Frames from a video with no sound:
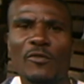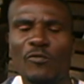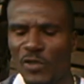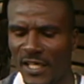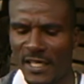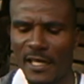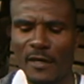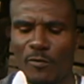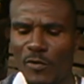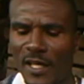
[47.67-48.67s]
We
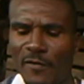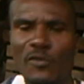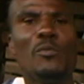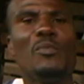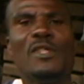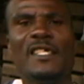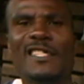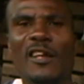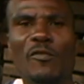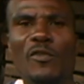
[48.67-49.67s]
have to put the
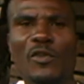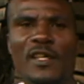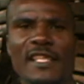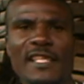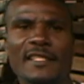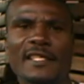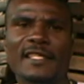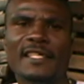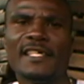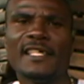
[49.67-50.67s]
xylophone in a
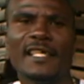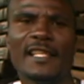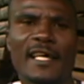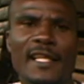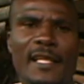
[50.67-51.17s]
certain key that